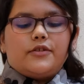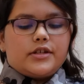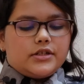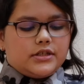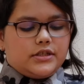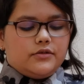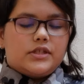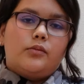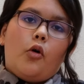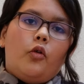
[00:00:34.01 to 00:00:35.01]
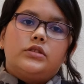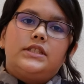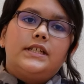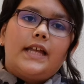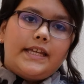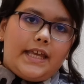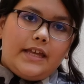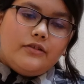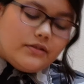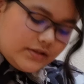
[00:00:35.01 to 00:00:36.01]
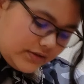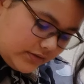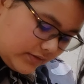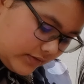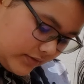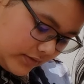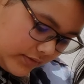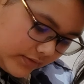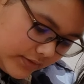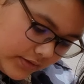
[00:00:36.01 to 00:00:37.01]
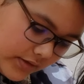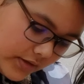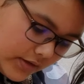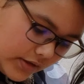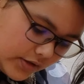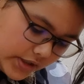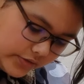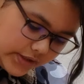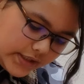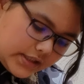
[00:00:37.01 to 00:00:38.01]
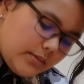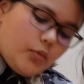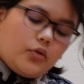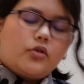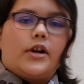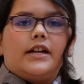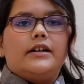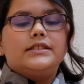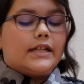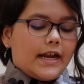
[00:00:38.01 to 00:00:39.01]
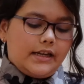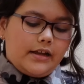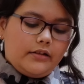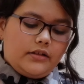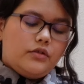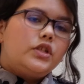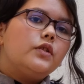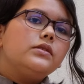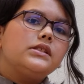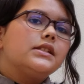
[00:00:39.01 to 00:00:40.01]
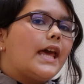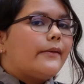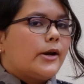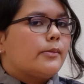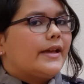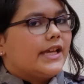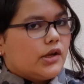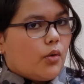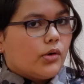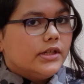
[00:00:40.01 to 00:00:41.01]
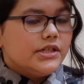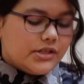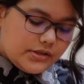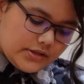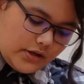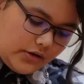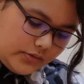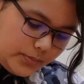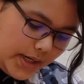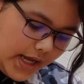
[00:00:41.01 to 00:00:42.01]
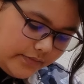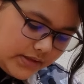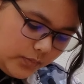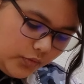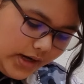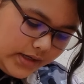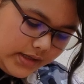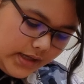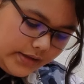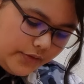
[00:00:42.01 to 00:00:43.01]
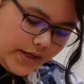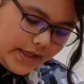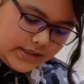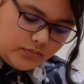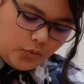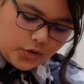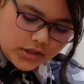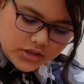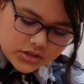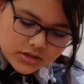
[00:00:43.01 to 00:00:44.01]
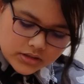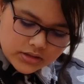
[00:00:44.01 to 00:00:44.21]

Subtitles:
You can just use some old tea light candles. You'll need some old crayons in any color you choose. Today we are making orange, so we have some red, yellow, and some orange.